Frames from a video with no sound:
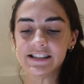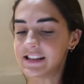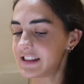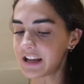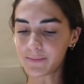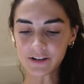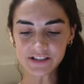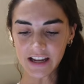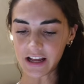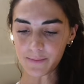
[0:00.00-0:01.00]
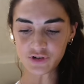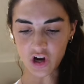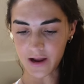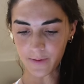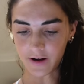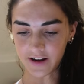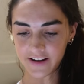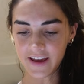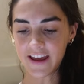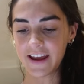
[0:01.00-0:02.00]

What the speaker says: Didn't think about setting up a tripod,